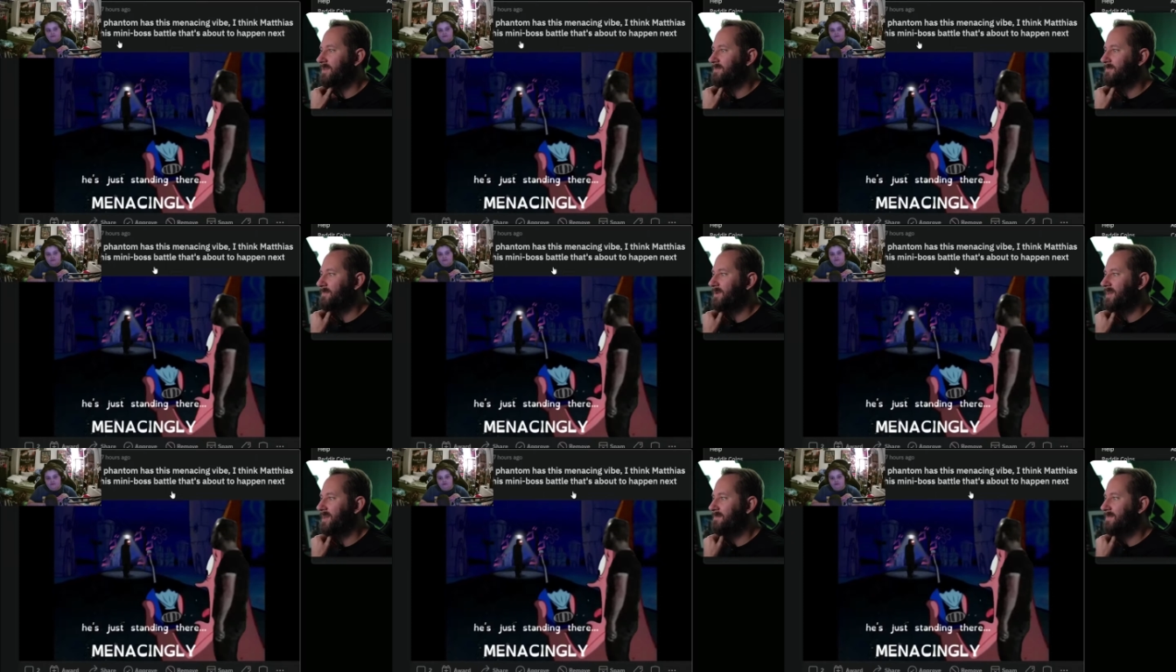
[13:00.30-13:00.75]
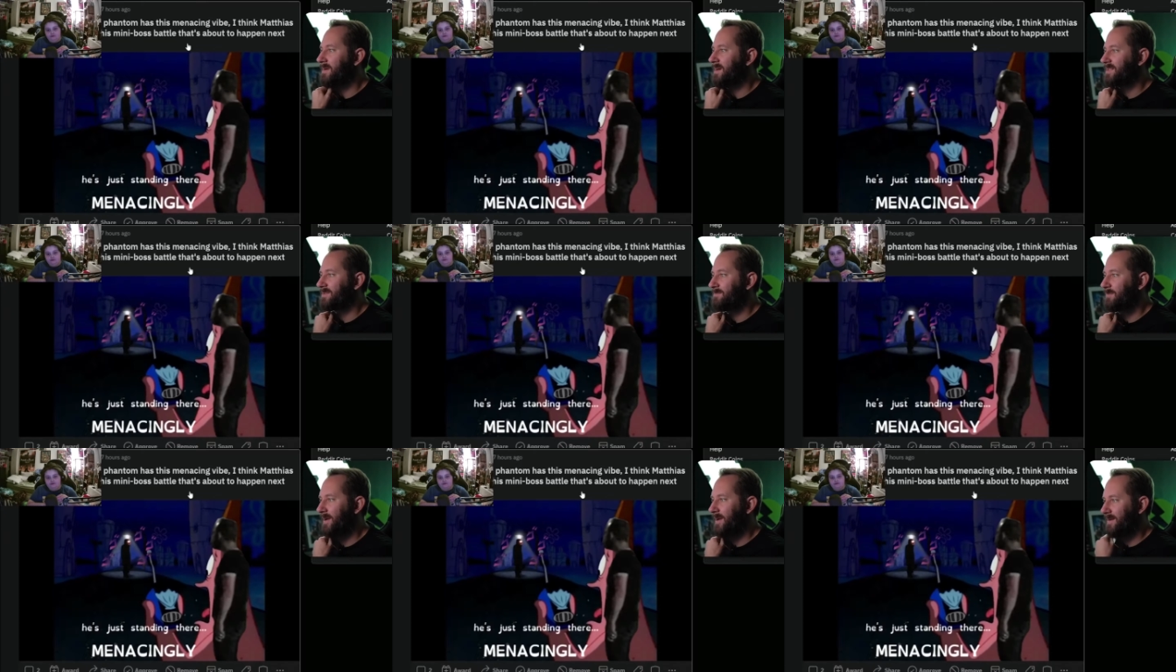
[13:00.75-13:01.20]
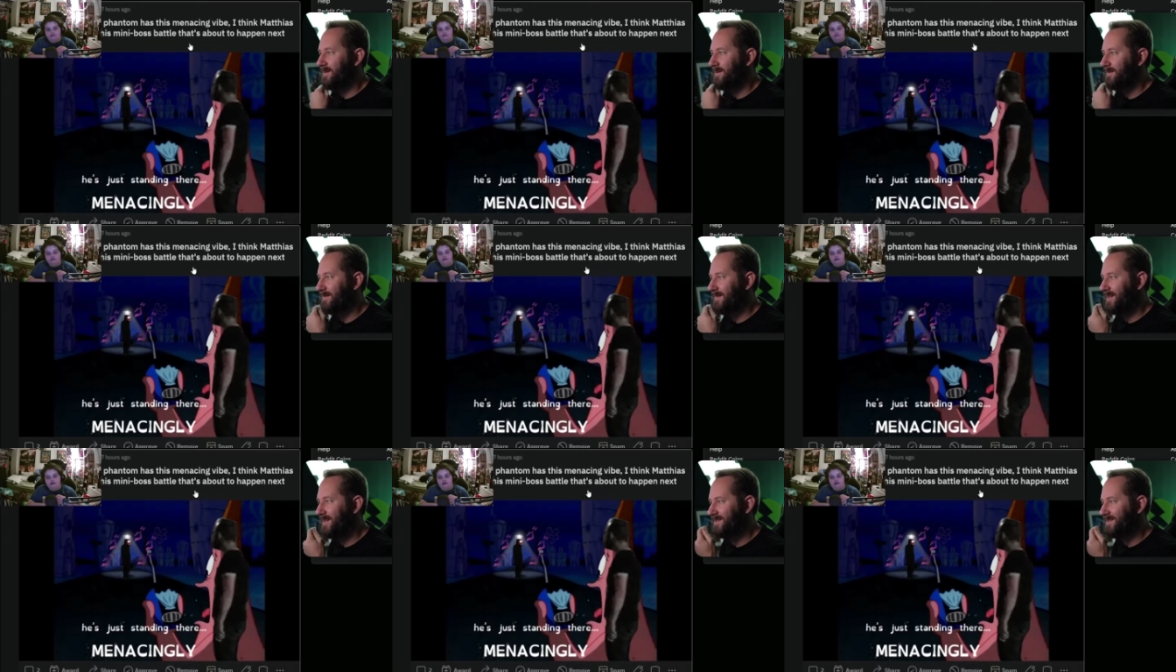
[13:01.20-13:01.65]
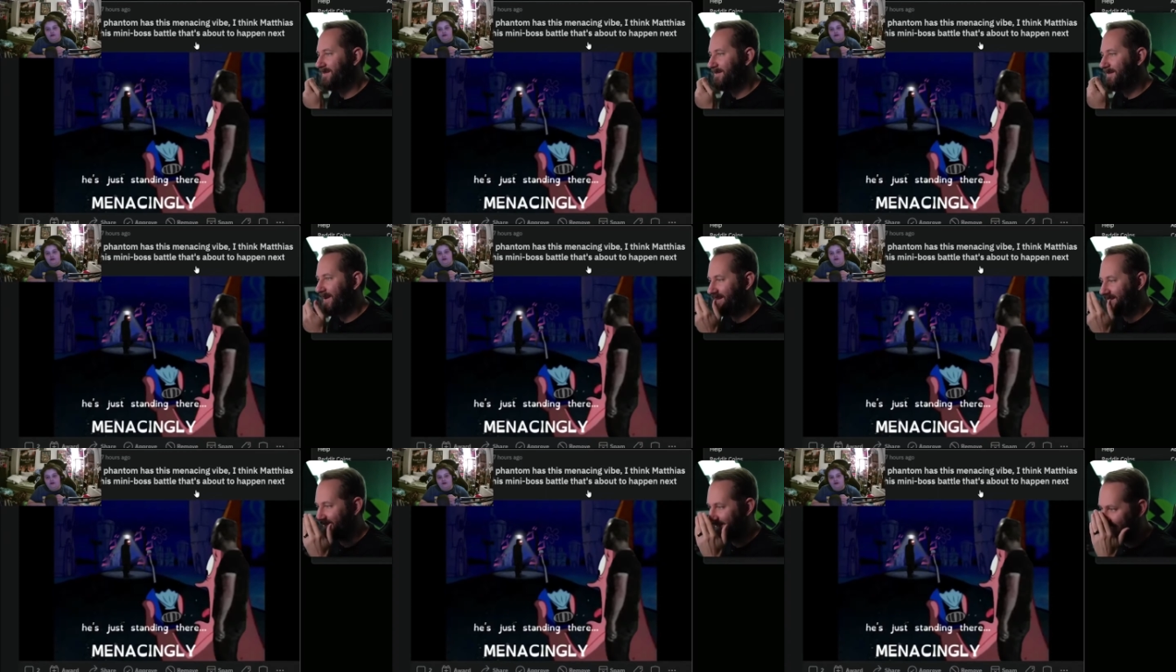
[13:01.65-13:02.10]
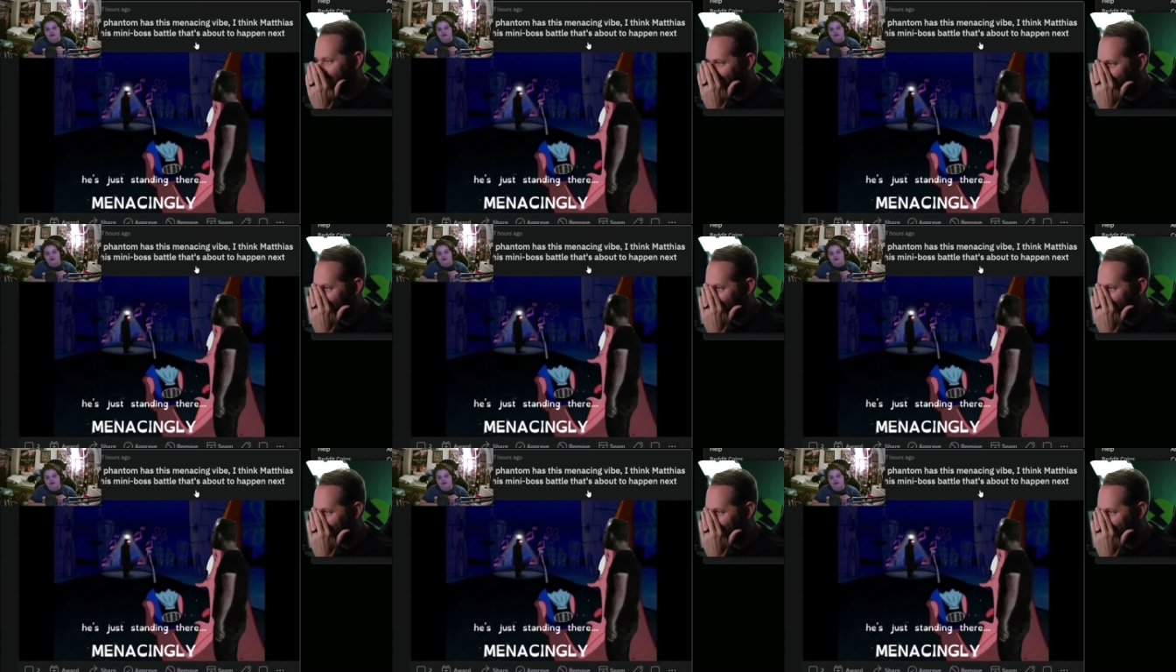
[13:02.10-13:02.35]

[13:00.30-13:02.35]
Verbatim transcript: this mini boss battle that's about to